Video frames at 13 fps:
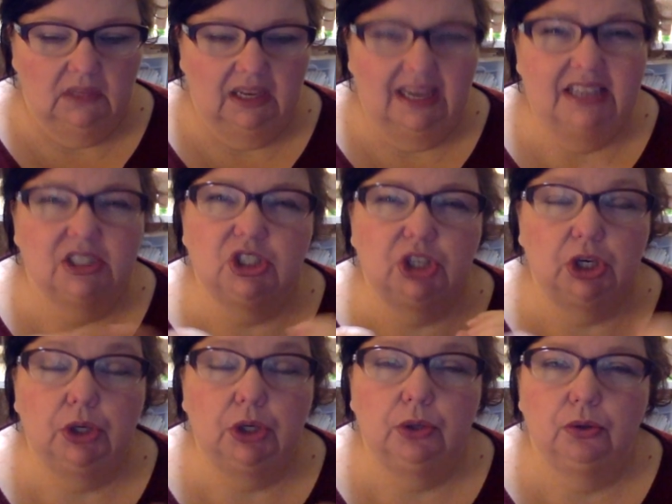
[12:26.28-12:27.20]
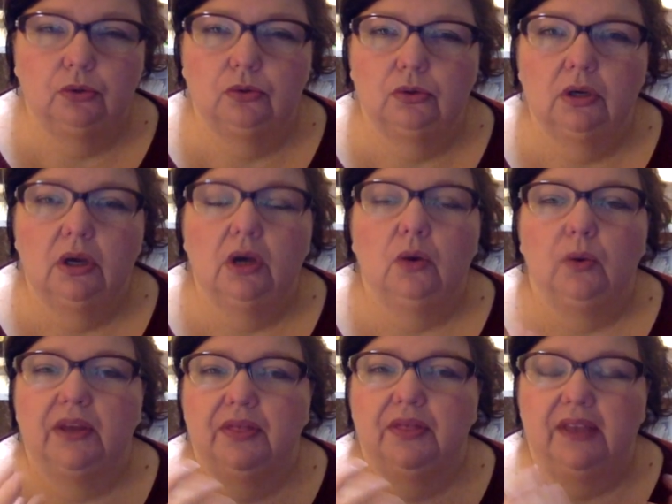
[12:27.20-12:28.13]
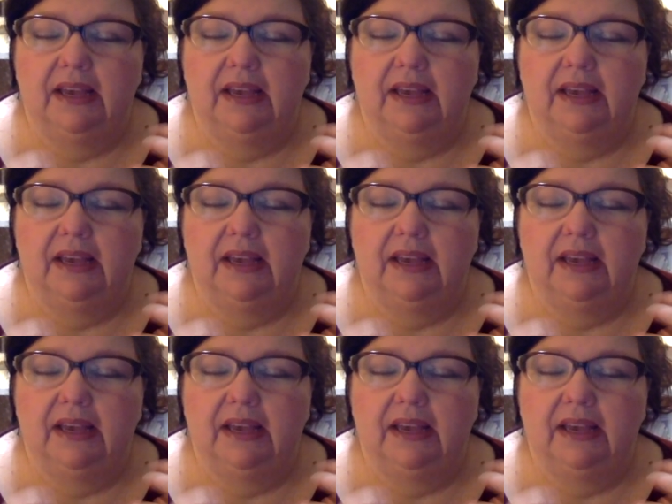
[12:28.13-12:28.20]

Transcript: in tune with the